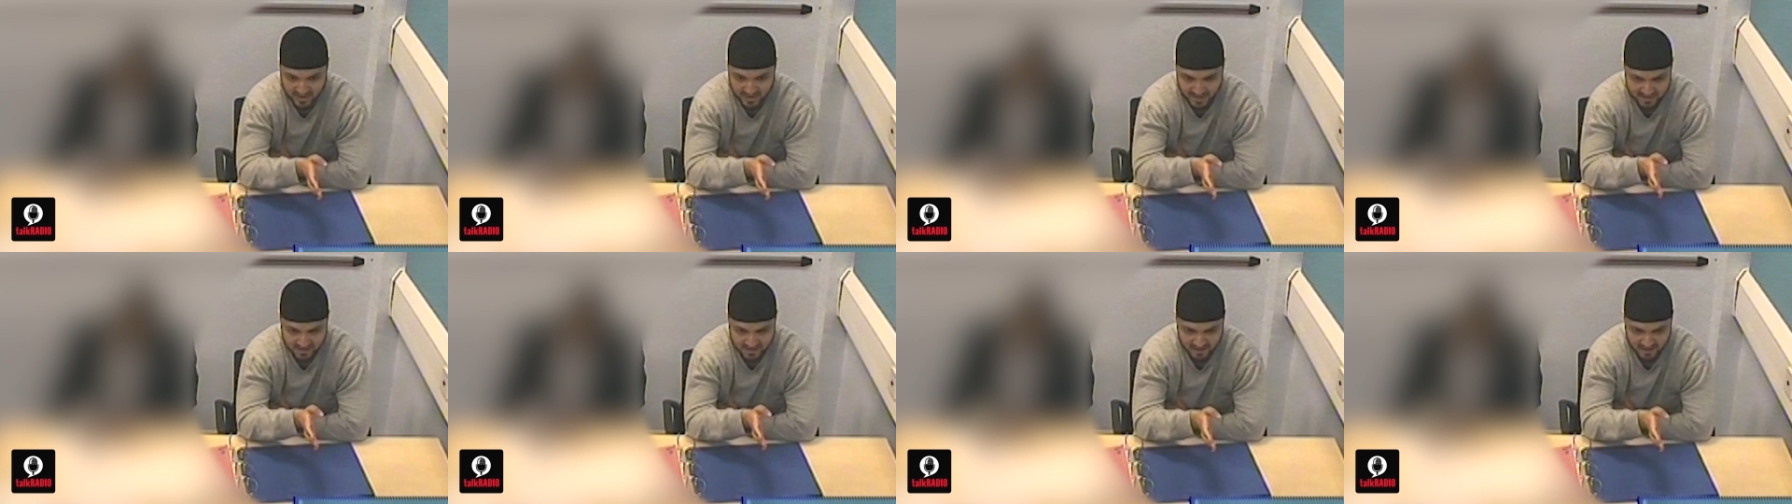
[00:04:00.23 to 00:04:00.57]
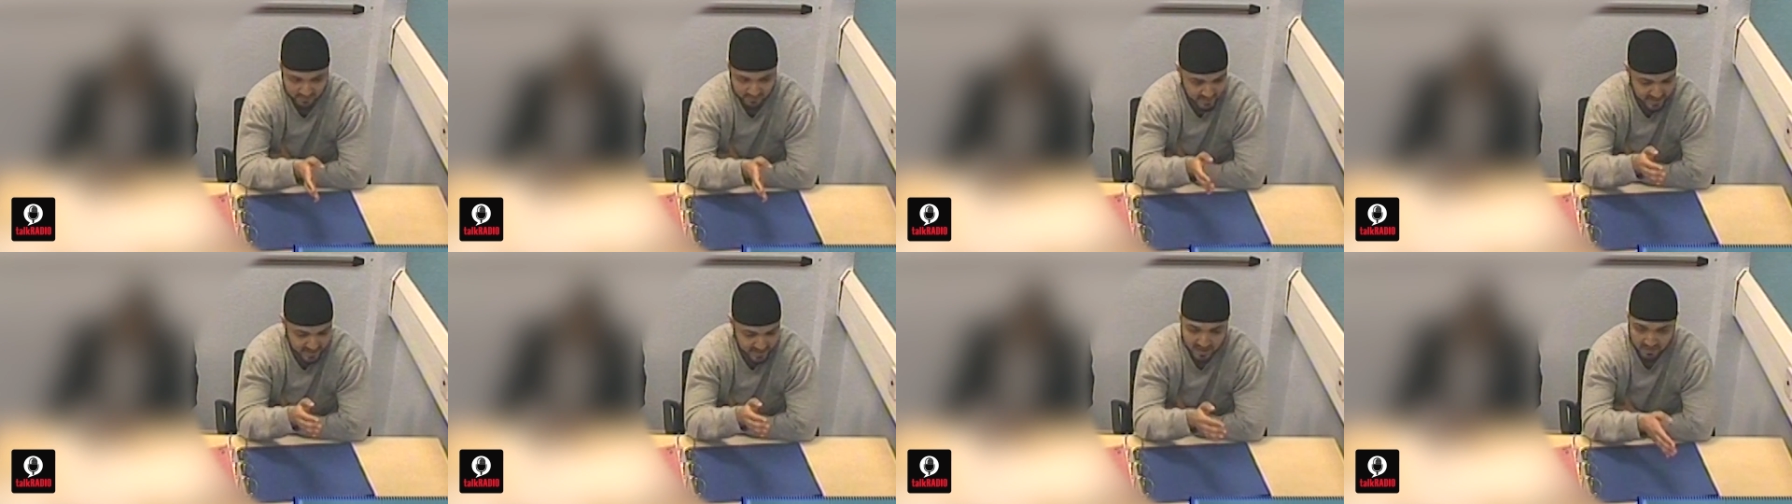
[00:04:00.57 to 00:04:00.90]
Now,
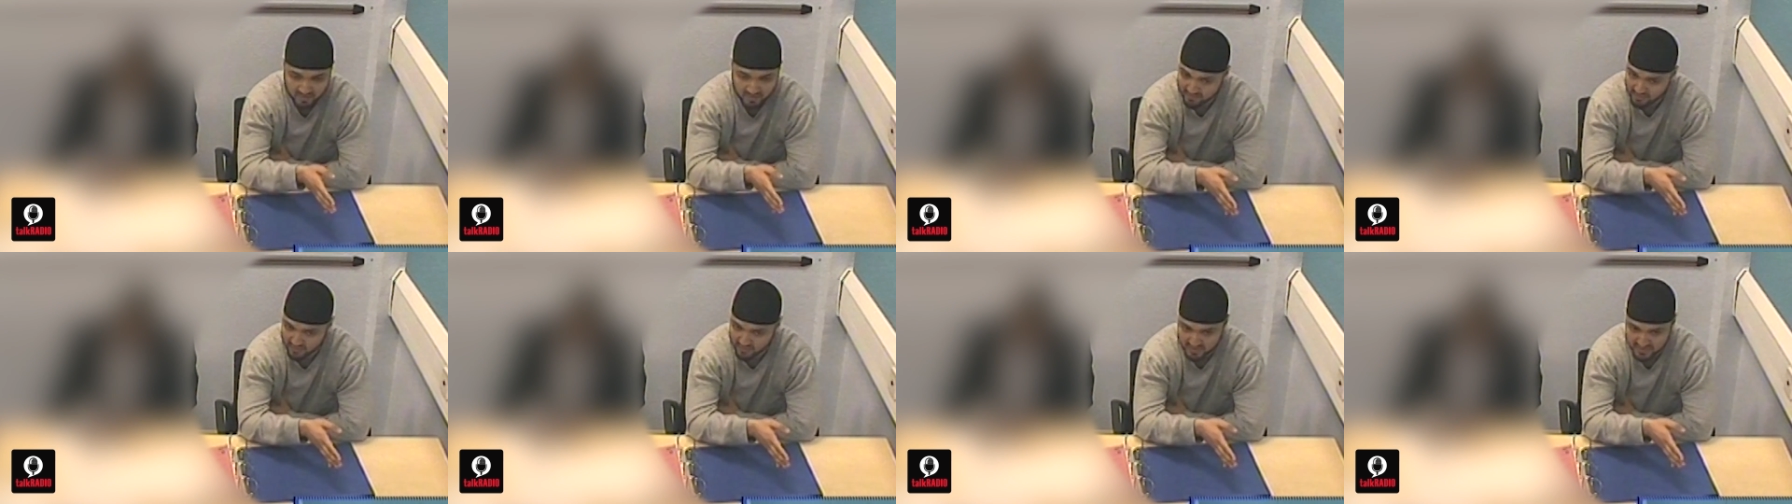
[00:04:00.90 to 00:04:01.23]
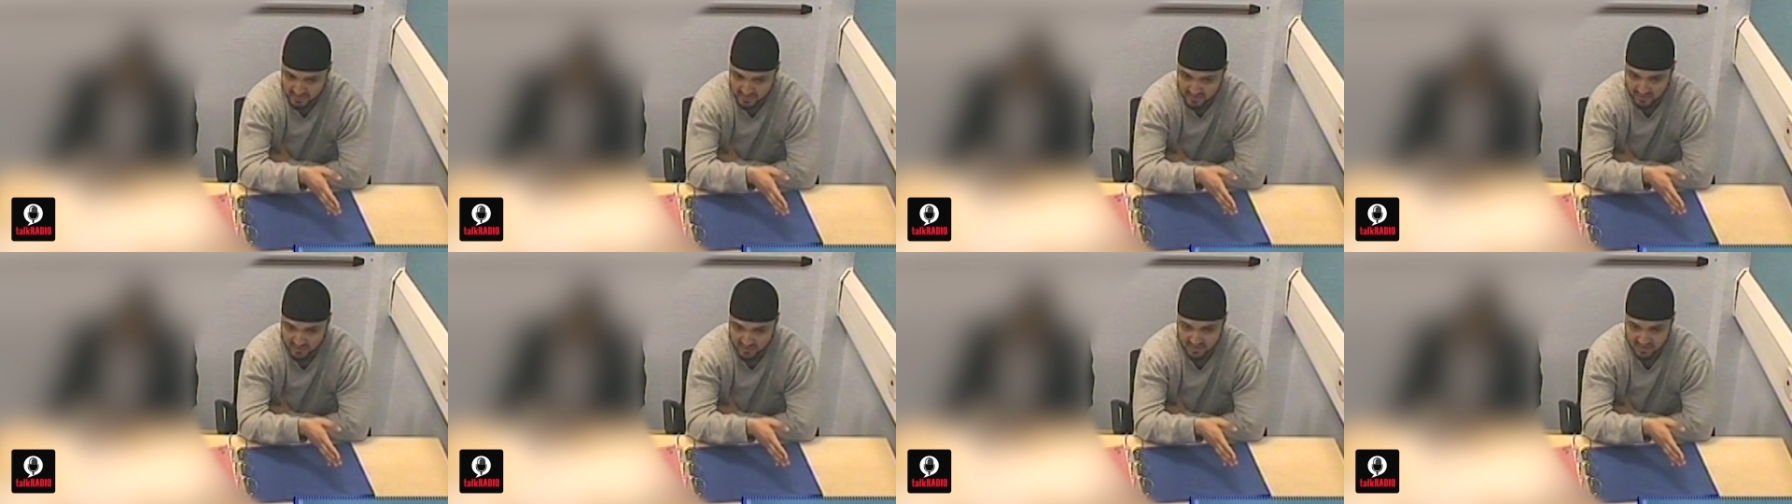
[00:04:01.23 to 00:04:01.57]
here's the
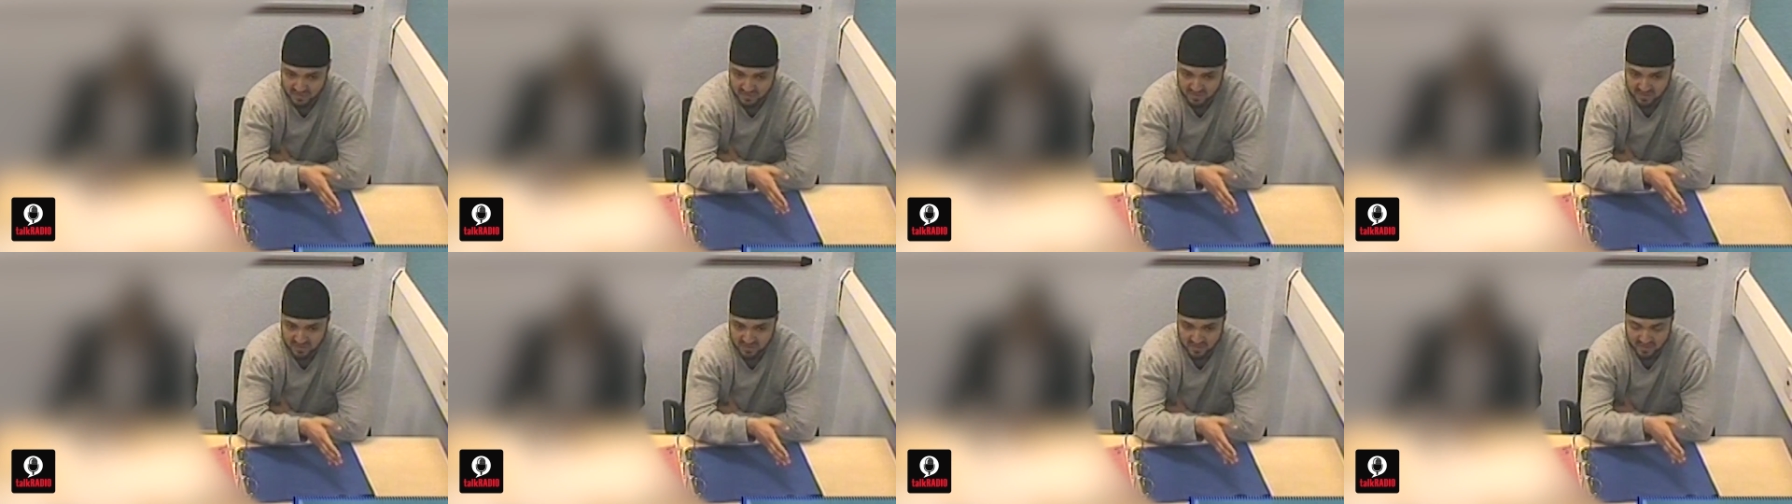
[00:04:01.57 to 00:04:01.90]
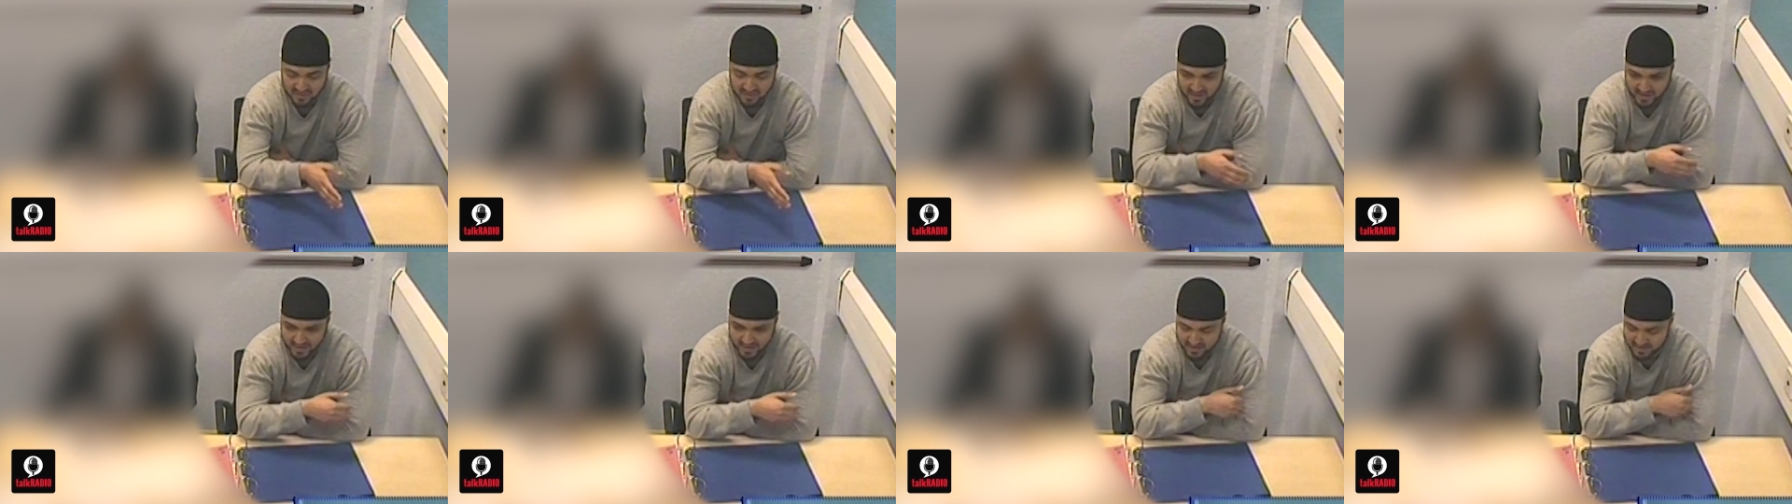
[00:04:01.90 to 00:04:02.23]
first thing, right?
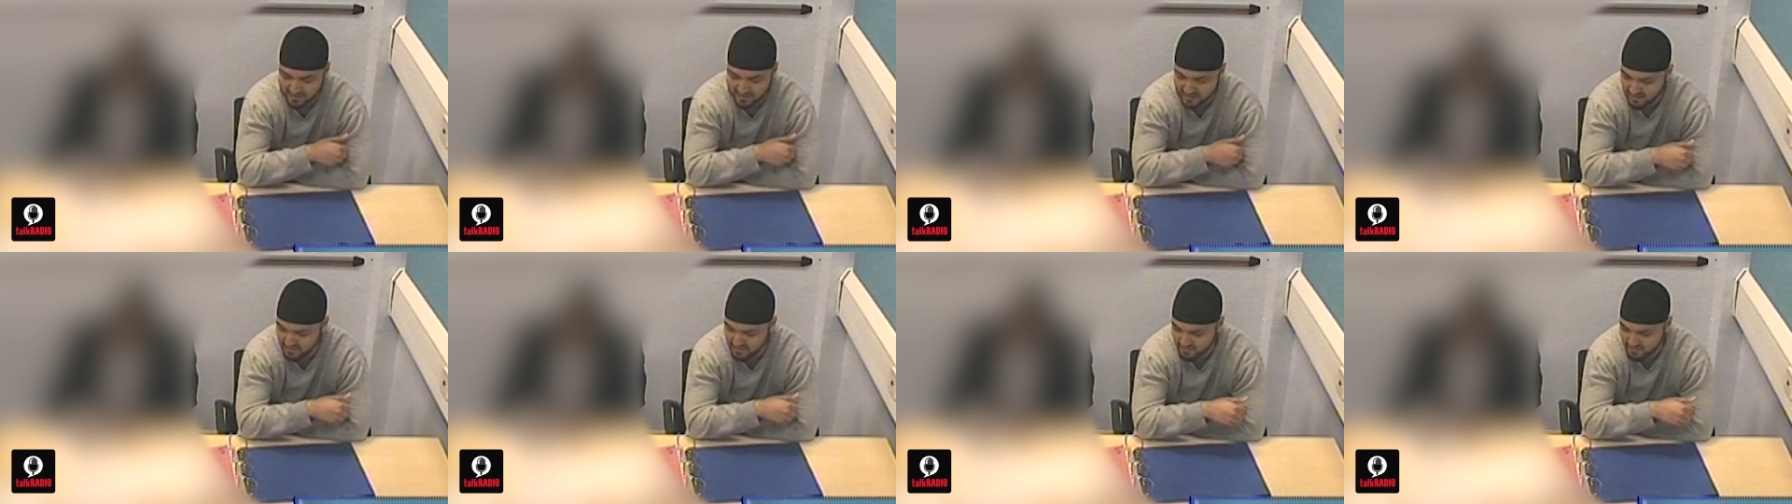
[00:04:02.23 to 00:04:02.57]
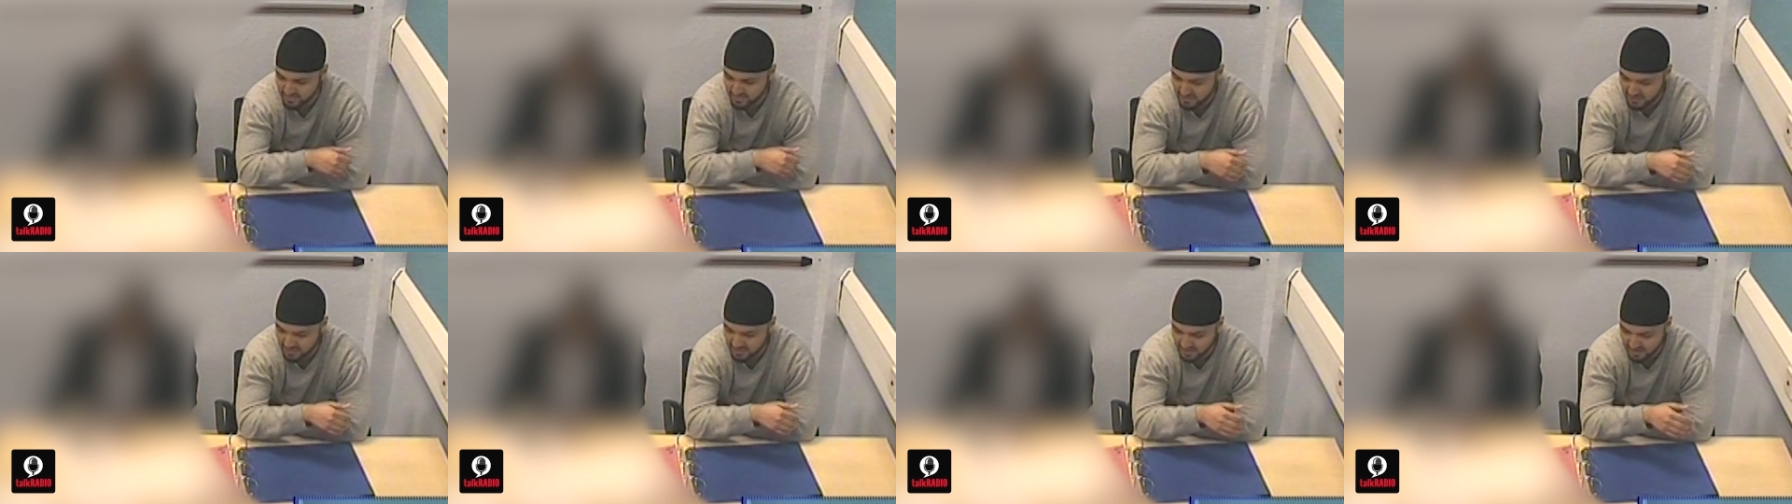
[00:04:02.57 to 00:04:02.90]
This
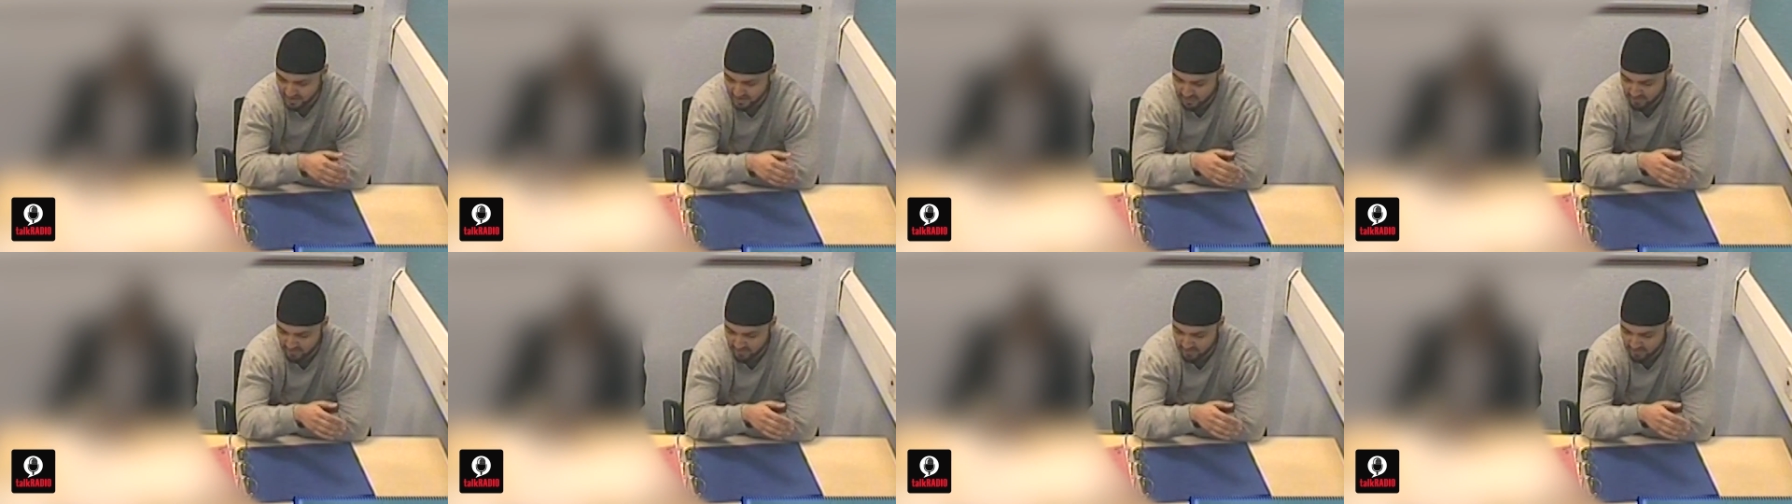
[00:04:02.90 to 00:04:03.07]
guy,